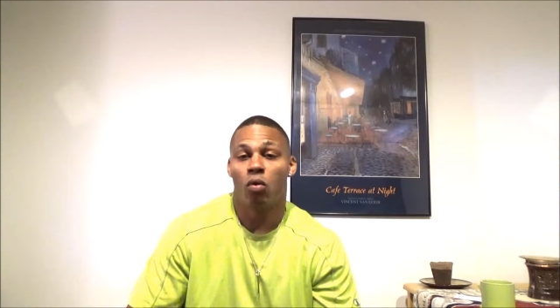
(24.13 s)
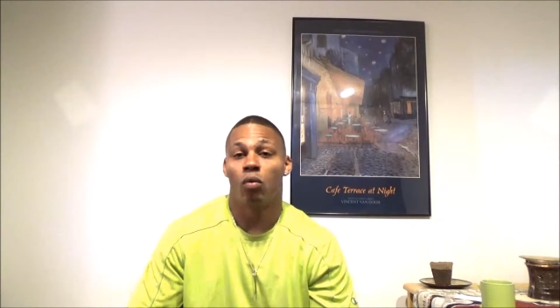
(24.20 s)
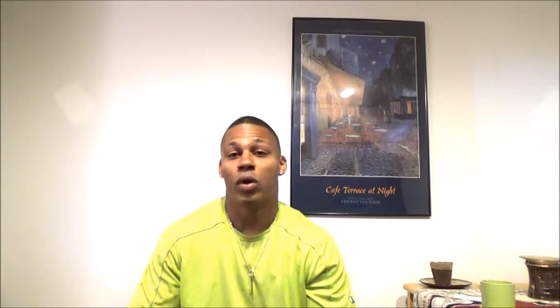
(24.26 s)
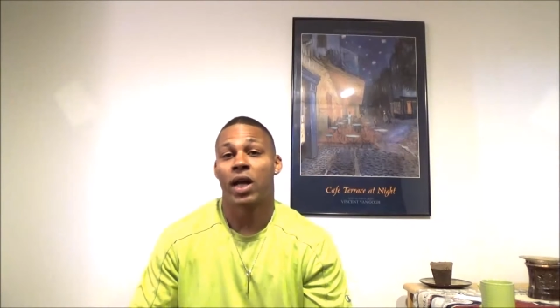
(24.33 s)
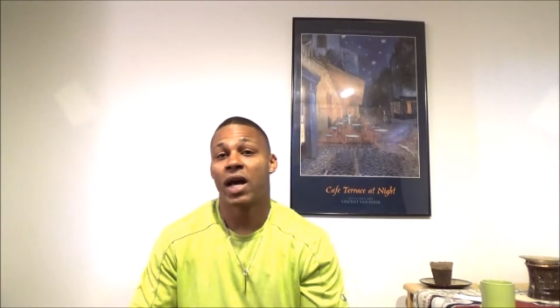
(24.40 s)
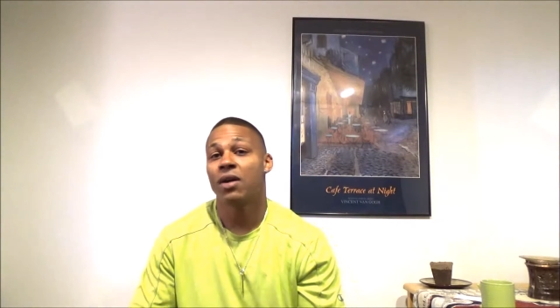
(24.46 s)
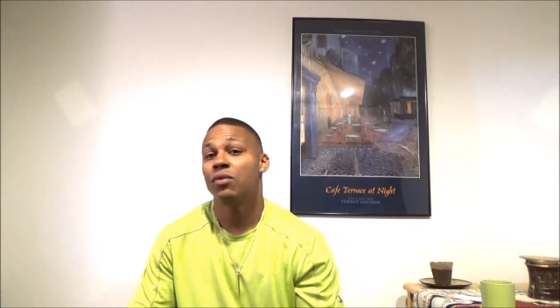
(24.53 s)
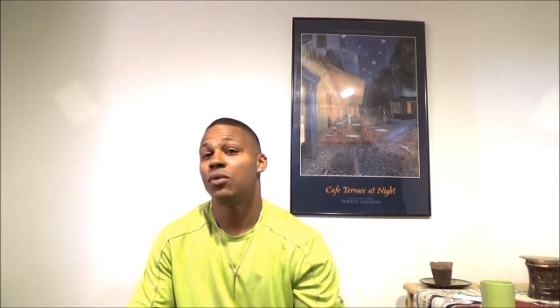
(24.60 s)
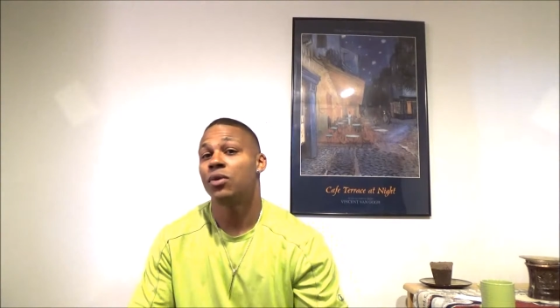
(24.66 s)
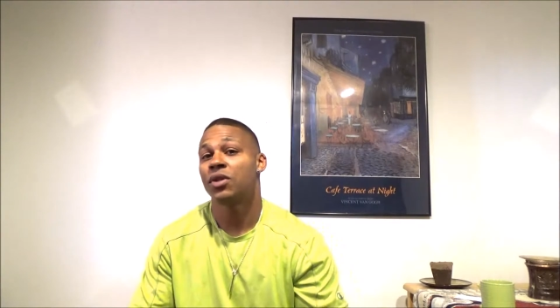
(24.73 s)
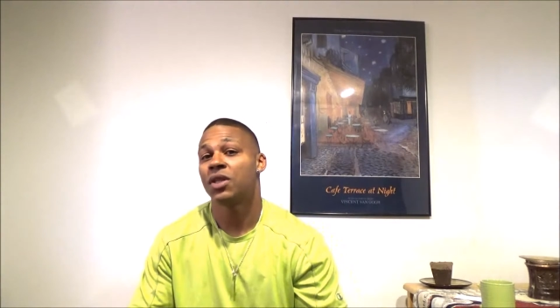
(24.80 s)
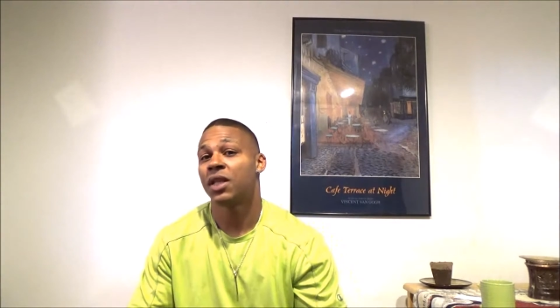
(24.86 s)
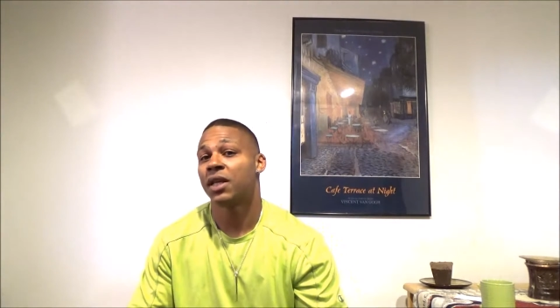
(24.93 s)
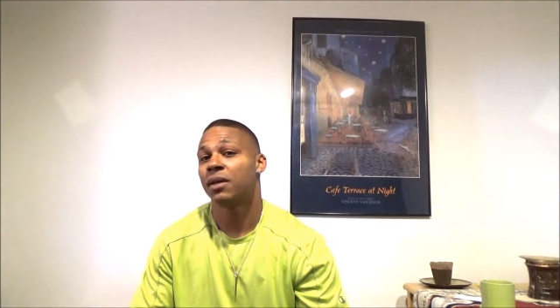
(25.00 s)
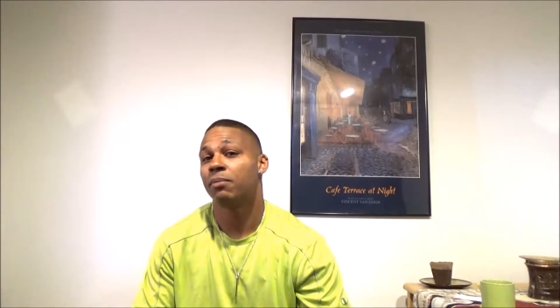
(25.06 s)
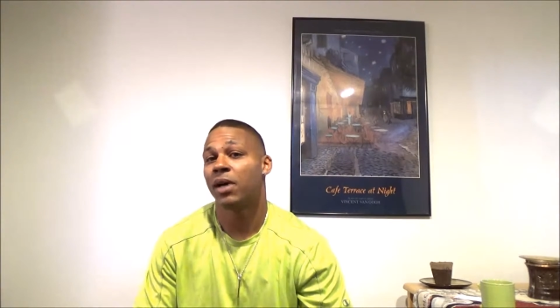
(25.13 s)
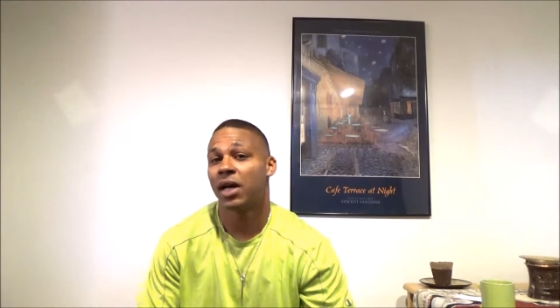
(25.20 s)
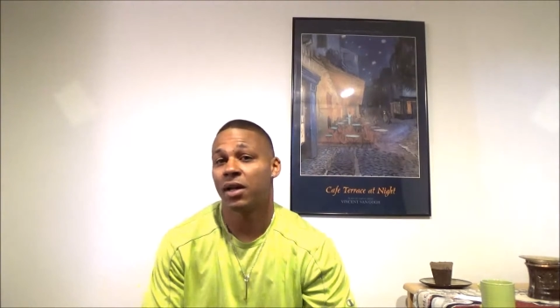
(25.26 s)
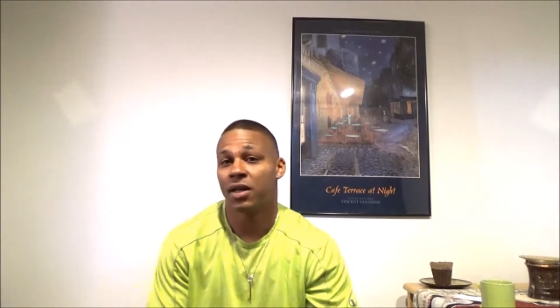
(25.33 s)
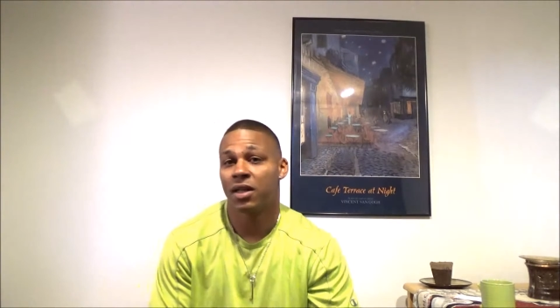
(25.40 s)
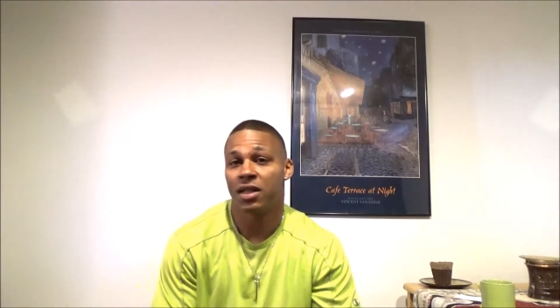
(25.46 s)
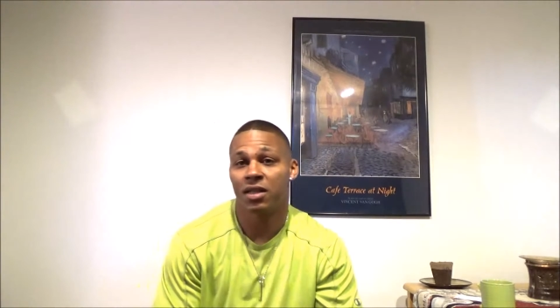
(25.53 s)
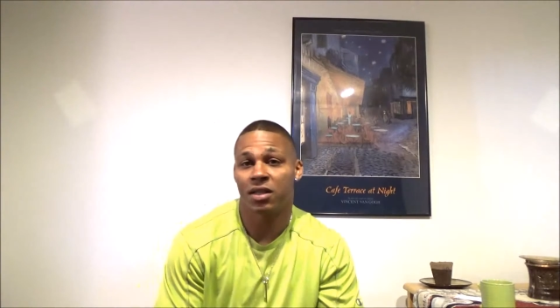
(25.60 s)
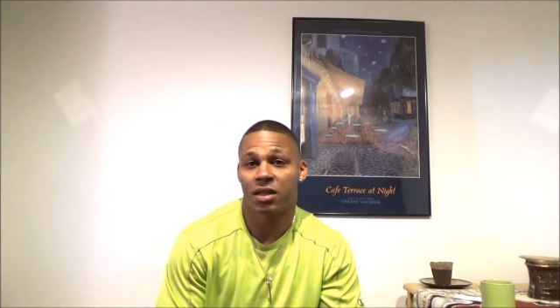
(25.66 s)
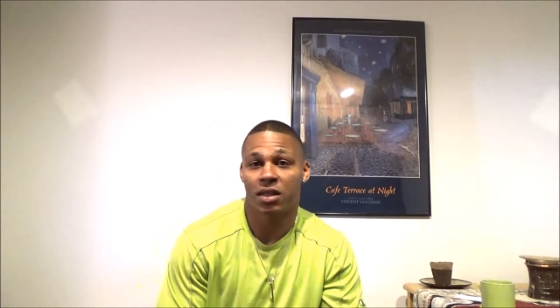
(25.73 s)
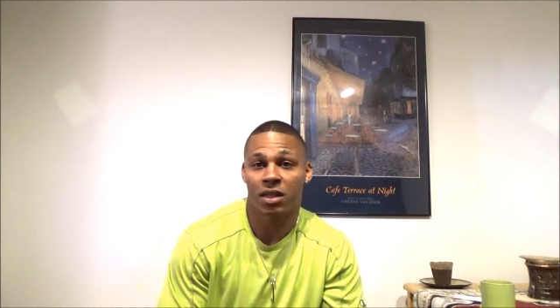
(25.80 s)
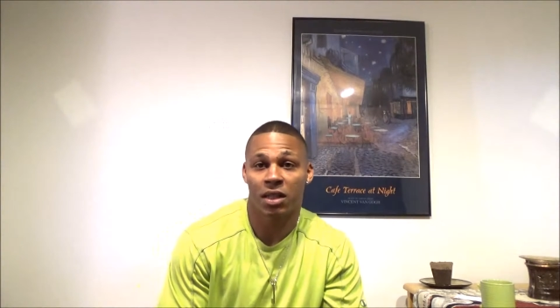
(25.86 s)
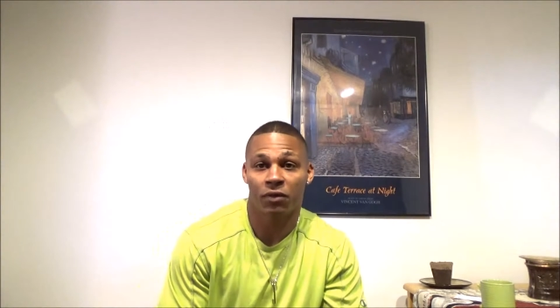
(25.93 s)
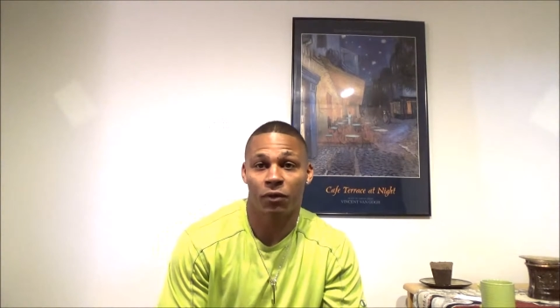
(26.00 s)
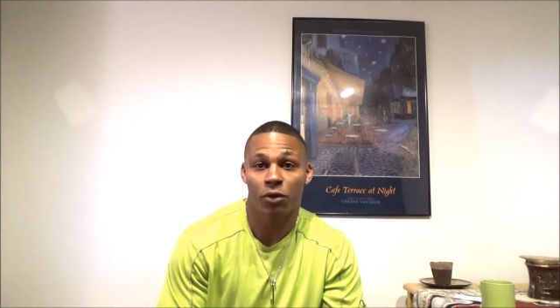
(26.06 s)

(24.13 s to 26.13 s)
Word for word: What I want to say about it is, is this,